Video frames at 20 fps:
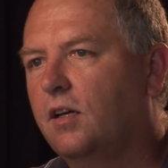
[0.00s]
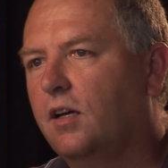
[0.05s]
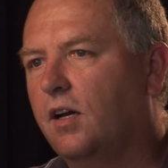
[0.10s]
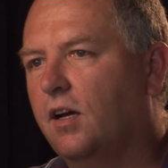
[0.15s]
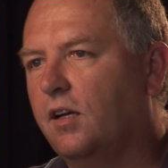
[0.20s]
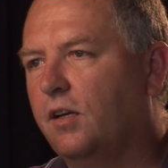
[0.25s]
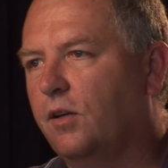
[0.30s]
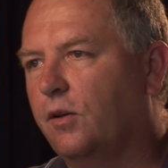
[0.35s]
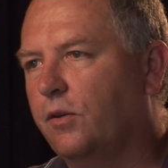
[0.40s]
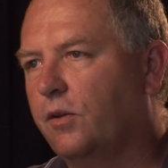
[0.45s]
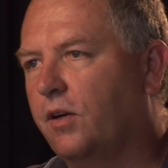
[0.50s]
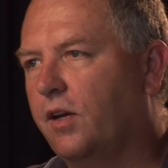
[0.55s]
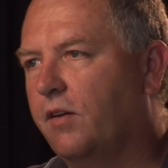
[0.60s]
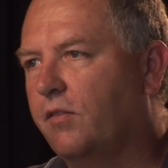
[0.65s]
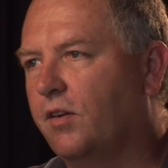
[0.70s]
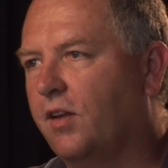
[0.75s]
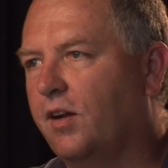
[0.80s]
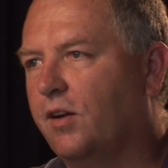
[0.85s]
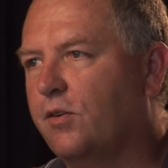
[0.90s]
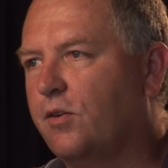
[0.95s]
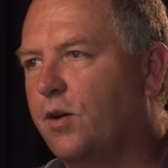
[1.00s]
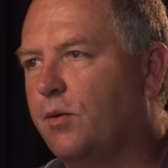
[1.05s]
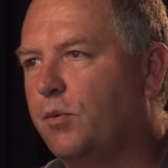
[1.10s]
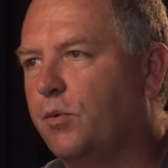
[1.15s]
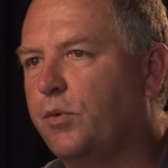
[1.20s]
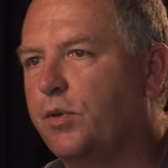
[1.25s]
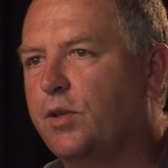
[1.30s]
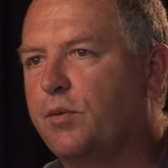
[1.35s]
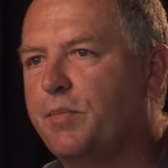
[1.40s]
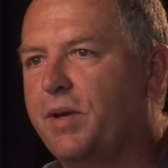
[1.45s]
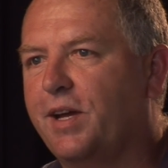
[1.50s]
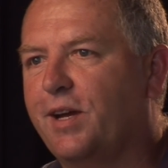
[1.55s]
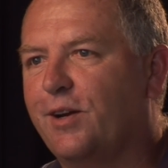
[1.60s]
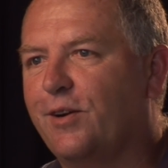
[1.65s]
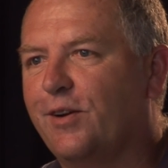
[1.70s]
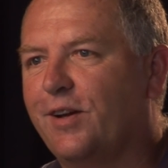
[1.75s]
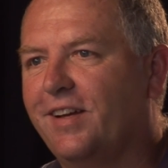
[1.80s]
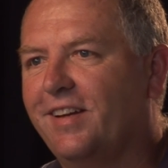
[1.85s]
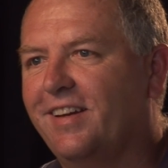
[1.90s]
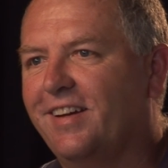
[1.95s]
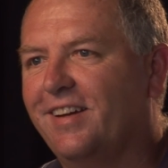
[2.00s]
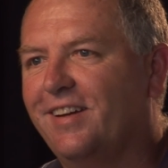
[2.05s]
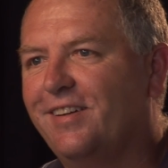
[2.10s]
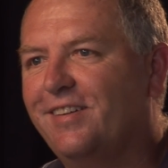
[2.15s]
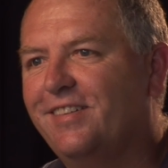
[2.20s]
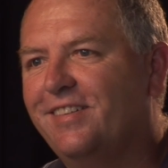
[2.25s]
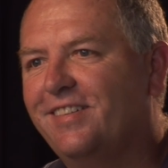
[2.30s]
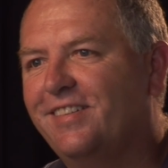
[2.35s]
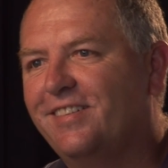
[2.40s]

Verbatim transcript: I know they're having a lot of trouble with the mayor right now.